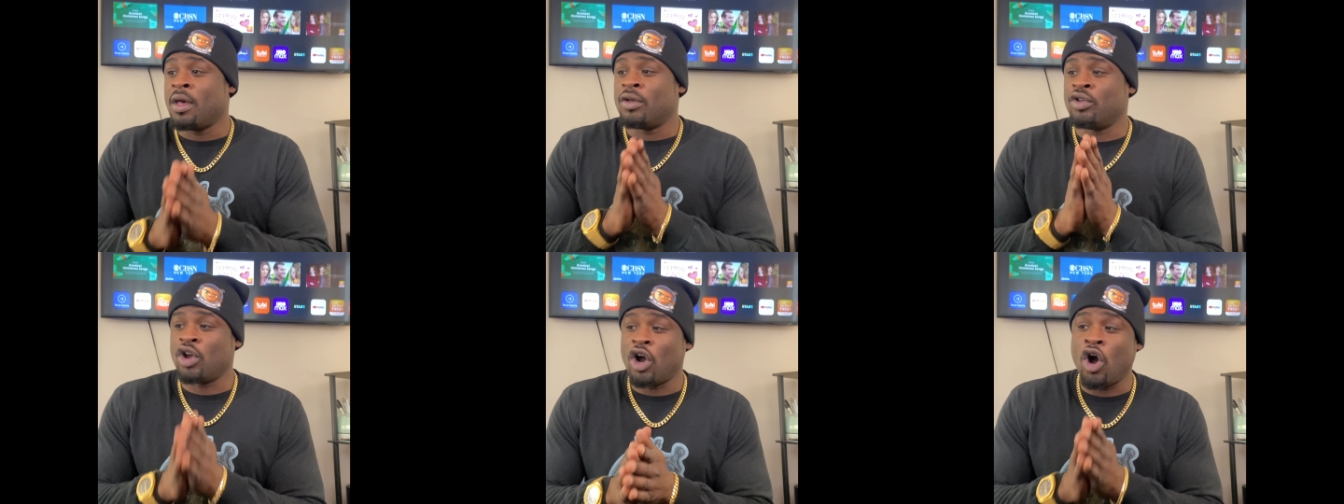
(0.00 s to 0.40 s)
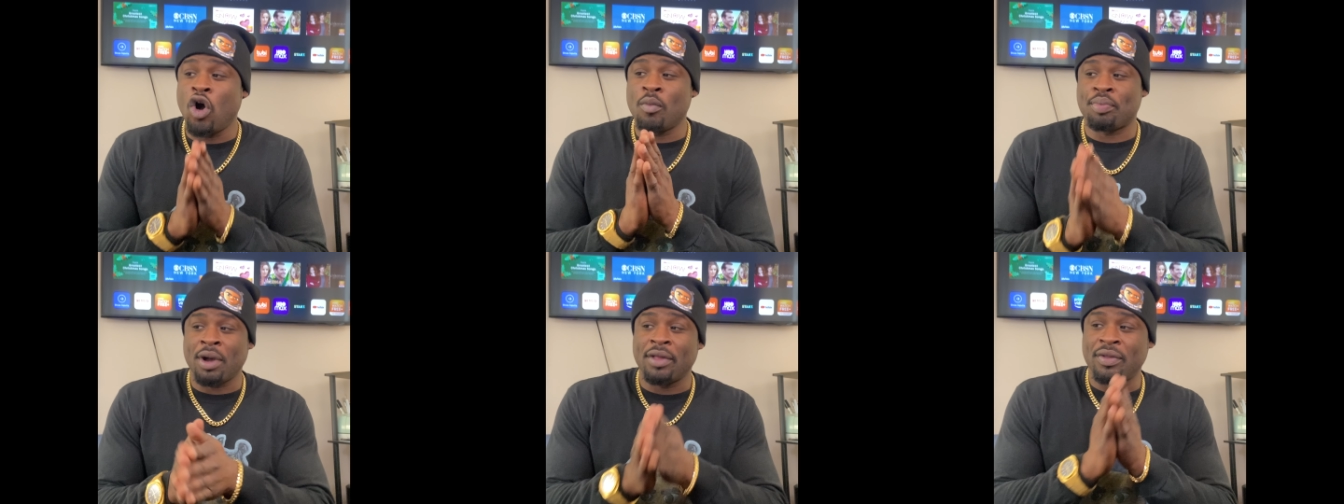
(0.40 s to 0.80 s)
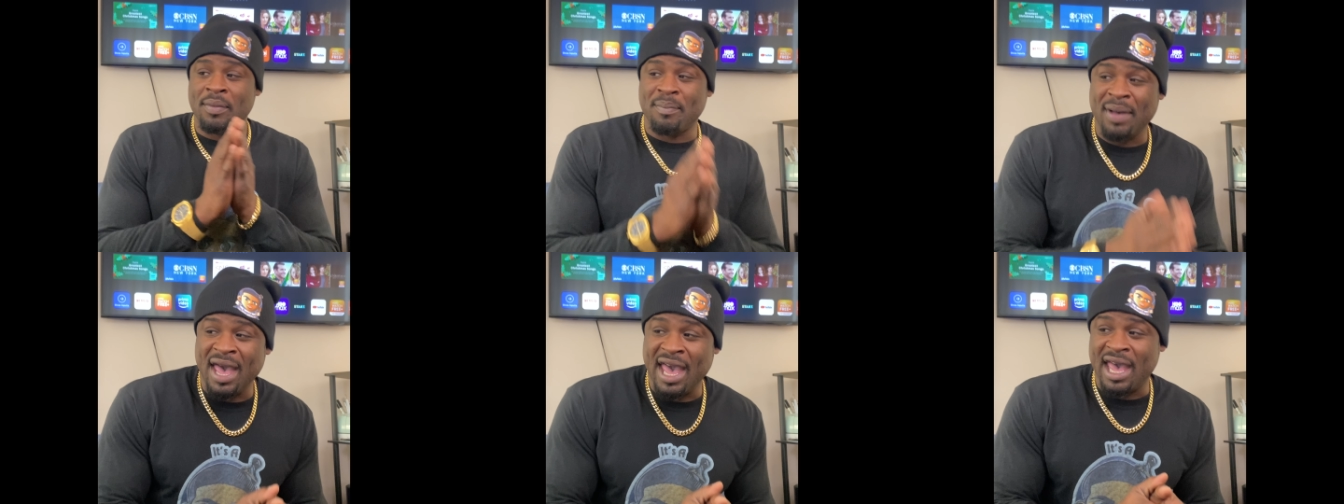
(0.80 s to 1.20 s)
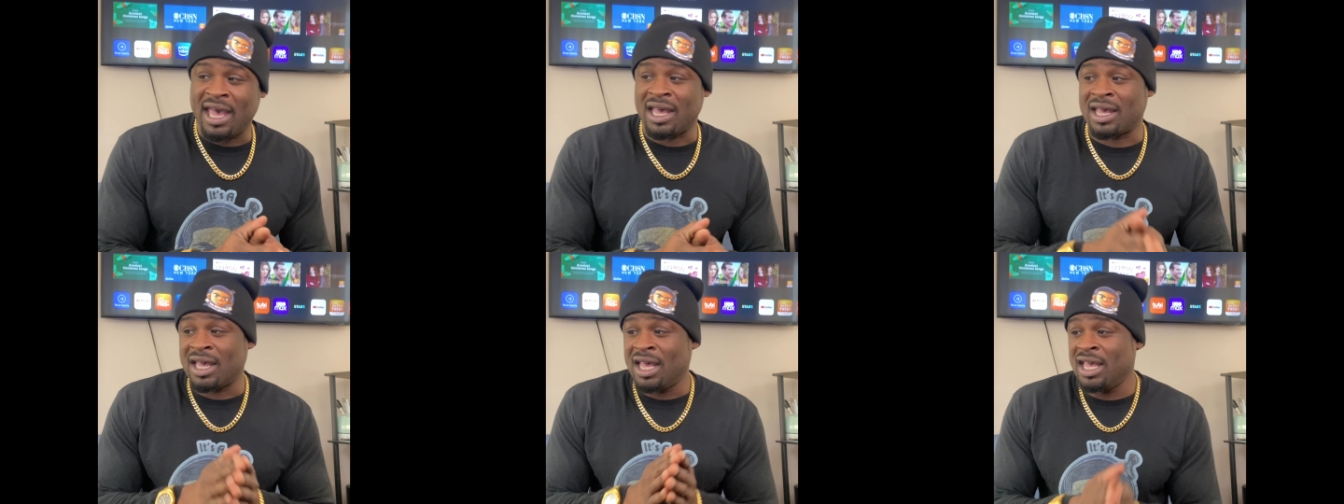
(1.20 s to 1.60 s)
Your own brother
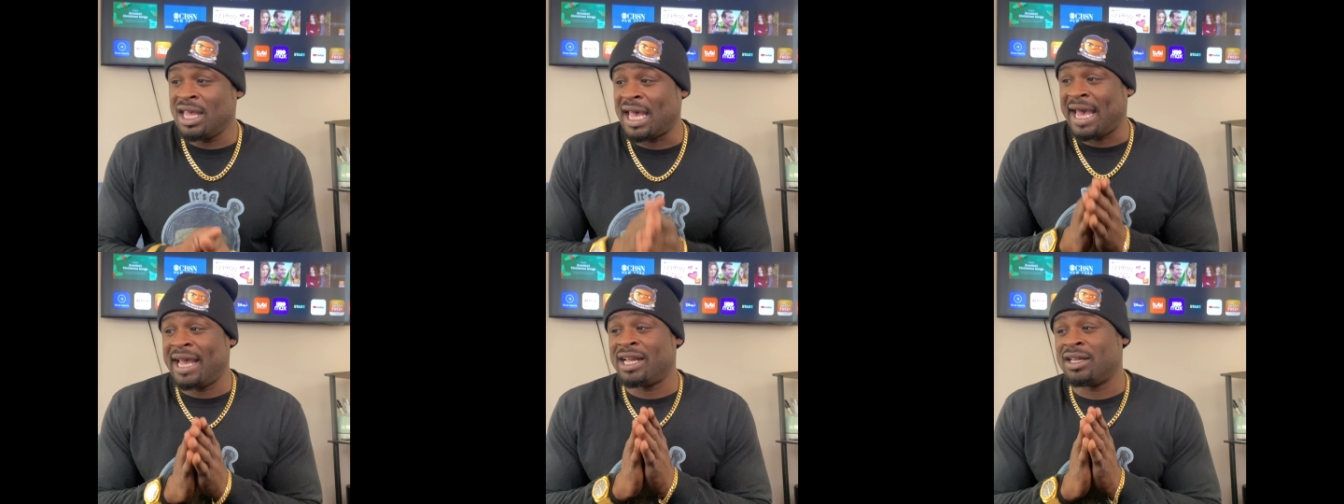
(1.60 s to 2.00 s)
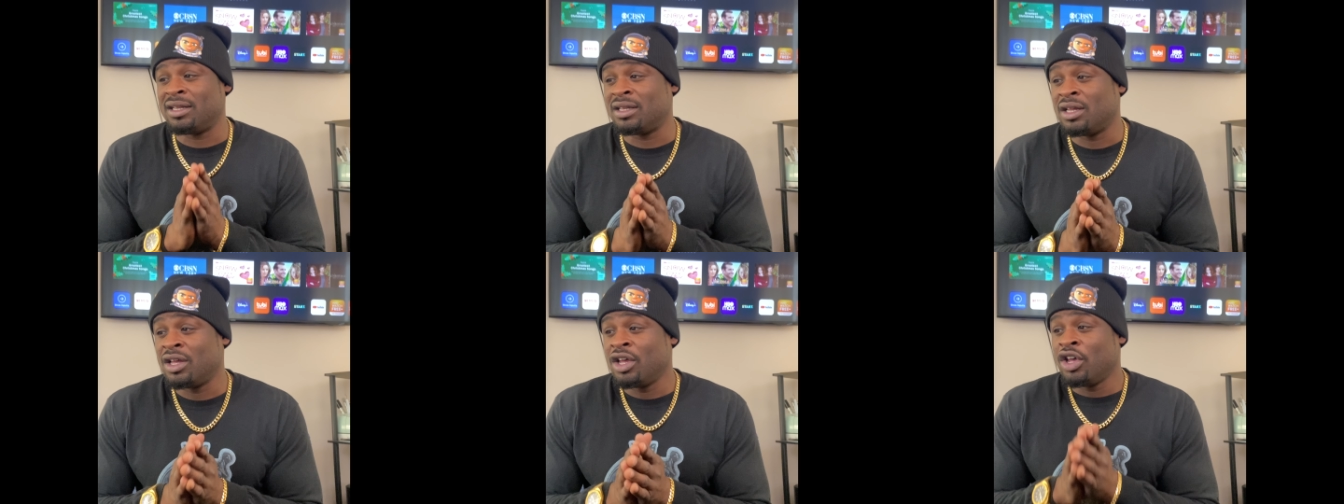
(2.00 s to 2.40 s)
bag. He ain't...